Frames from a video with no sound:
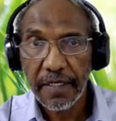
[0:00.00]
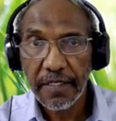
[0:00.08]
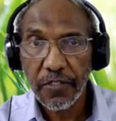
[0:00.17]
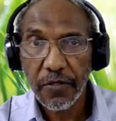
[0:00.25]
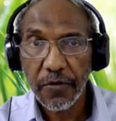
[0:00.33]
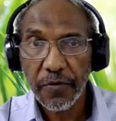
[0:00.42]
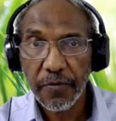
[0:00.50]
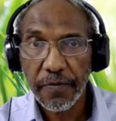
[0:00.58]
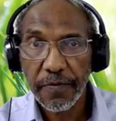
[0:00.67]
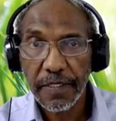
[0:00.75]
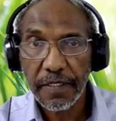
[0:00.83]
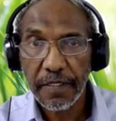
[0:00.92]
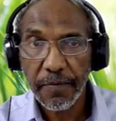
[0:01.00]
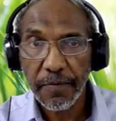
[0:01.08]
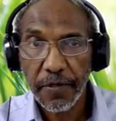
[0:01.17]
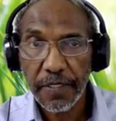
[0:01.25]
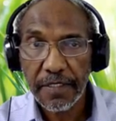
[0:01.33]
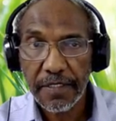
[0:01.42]
So the
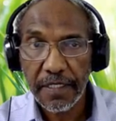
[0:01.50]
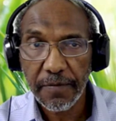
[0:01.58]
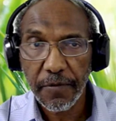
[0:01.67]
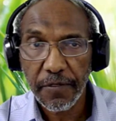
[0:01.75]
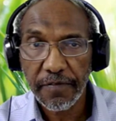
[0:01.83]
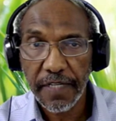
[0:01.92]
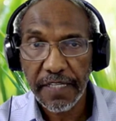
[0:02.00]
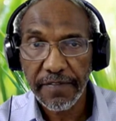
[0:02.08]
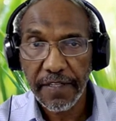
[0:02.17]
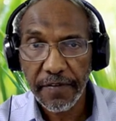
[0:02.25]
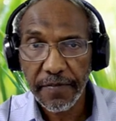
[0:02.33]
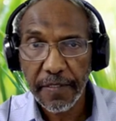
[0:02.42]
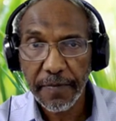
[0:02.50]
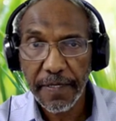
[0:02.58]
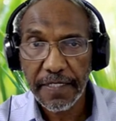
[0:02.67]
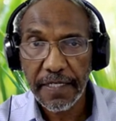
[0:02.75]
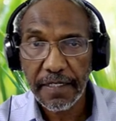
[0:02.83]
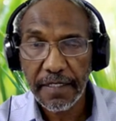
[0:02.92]
points 3.5 and
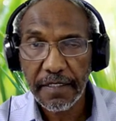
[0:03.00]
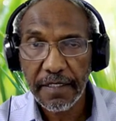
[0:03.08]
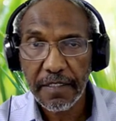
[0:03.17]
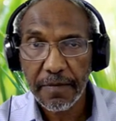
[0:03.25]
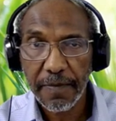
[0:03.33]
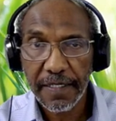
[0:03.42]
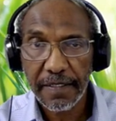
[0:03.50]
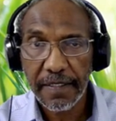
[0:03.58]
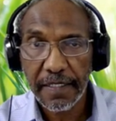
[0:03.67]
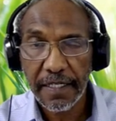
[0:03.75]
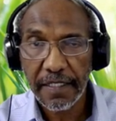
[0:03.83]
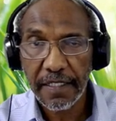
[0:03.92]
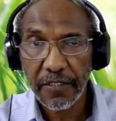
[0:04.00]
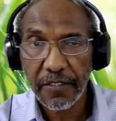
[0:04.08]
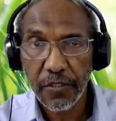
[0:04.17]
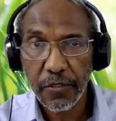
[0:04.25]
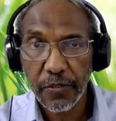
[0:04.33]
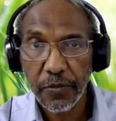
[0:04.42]
50% split the data
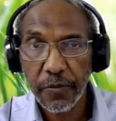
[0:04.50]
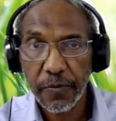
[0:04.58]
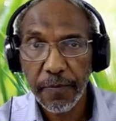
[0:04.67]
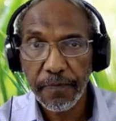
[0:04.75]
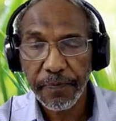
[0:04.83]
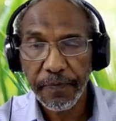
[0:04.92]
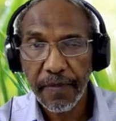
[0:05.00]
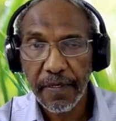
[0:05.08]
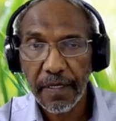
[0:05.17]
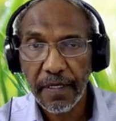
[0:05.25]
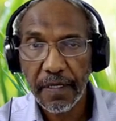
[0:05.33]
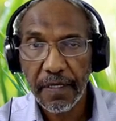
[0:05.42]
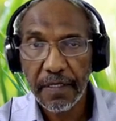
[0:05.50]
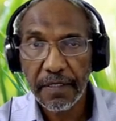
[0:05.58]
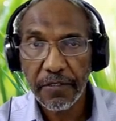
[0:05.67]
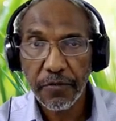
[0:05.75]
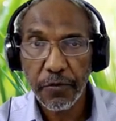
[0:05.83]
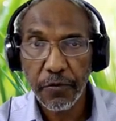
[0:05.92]
into two, uh,
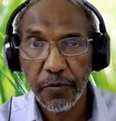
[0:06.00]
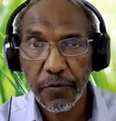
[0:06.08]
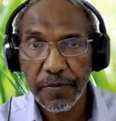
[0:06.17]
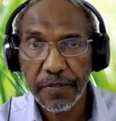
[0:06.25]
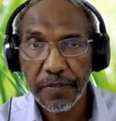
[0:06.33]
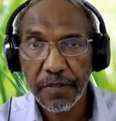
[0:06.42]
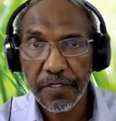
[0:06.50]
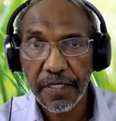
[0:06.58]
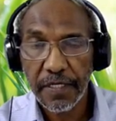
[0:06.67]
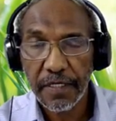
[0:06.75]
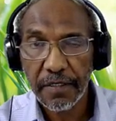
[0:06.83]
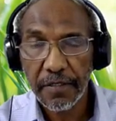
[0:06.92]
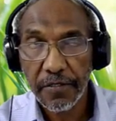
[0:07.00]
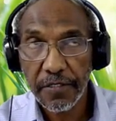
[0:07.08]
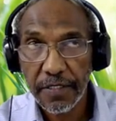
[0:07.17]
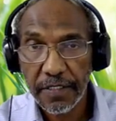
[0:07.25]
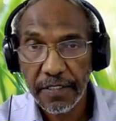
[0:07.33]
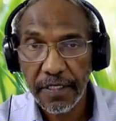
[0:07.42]
into two groups. Those are
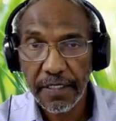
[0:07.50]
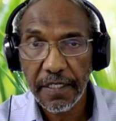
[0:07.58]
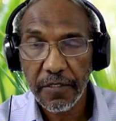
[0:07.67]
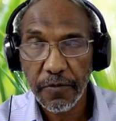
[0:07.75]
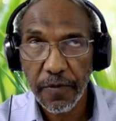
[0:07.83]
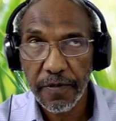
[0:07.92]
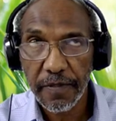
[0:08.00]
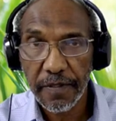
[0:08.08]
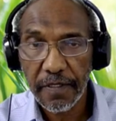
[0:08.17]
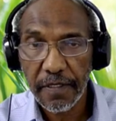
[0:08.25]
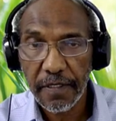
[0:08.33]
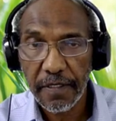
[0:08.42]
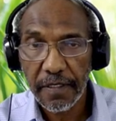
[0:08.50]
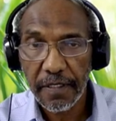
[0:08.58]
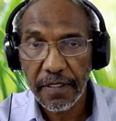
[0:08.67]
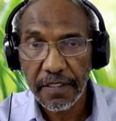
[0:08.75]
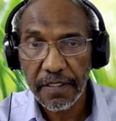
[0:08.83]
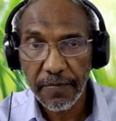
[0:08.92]
those instructors with uh,
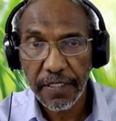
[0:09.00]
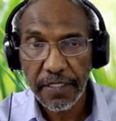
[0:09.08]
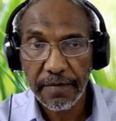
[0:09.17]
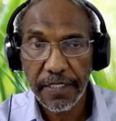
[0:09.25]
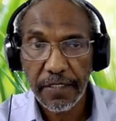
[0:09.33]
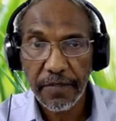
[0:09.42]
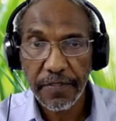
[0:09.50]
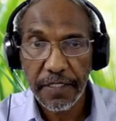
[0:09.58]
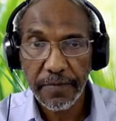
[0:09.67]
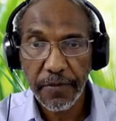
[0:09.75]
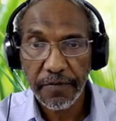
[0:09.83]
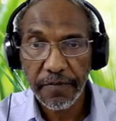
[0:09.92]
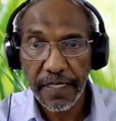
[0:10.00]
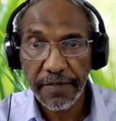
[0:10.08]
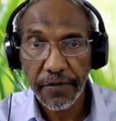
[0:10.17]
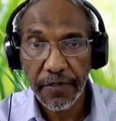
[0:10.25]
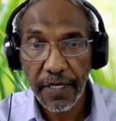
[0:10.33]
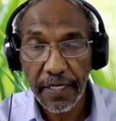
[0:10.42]
an interpolated mean of
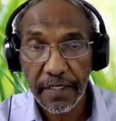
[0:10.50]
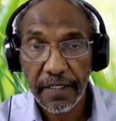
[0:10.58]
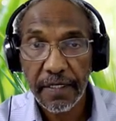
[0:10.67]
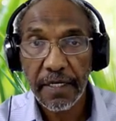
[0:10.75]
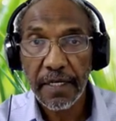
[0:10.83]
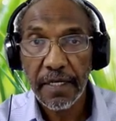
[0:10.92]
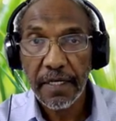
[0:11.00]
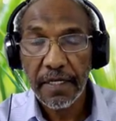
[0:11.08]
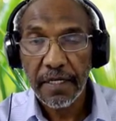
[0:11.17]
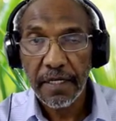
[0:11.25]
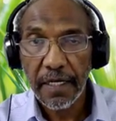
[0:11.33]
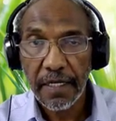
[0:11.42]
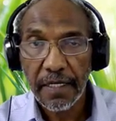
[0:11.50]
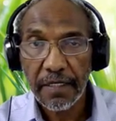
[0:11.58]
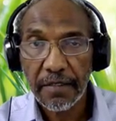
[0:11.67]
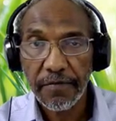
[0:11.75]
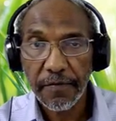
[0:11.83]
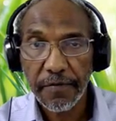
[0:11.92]
3.5 or higher
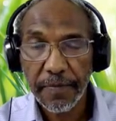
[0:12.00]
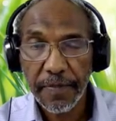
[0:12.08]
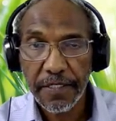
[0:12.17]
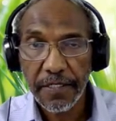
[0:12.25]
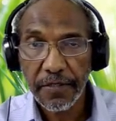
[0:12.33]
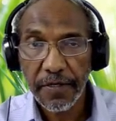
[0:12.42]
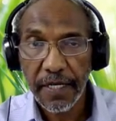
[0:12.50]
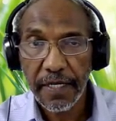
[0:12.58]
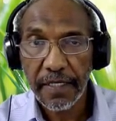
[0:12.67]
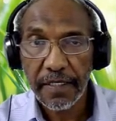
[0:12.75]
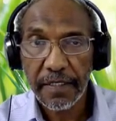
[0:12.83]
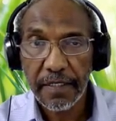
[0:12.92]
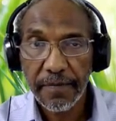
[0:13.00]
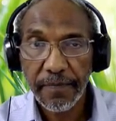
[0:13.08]
and 50% or higher